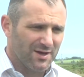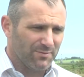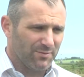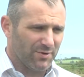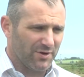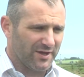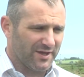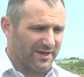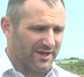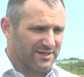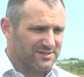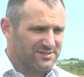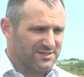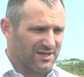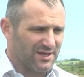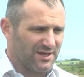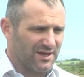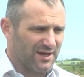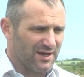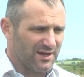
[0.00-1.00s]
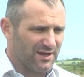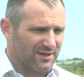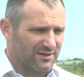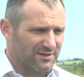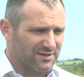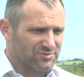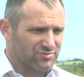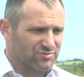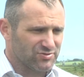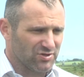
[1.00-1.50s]
But I can't see uh,
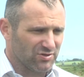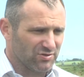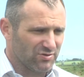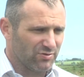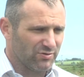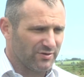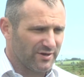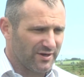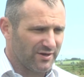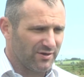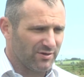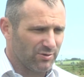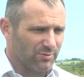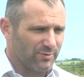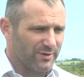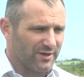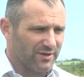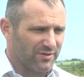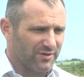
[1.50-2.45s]
this result going any other way.